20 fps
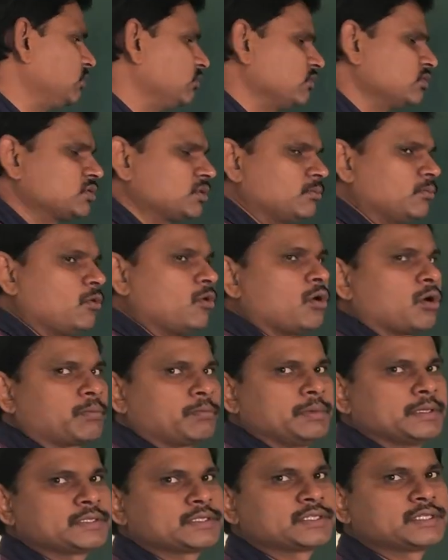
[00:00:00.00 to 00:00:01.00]
use more
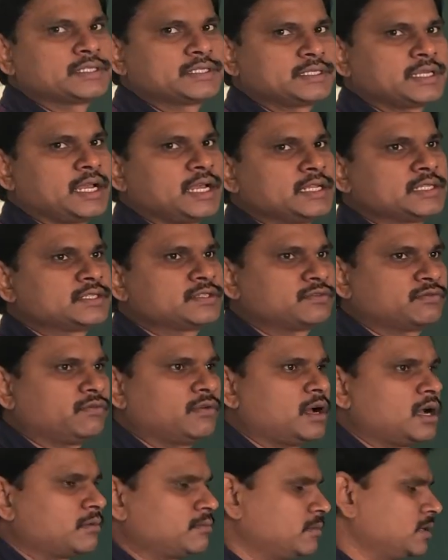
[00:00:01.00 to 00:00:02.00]
pesticides for
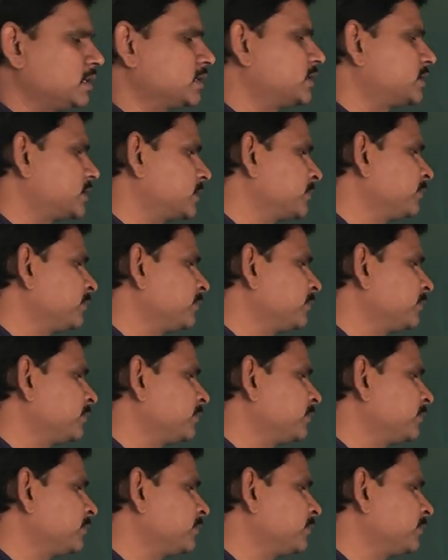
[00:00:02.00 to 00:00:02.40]
farmers.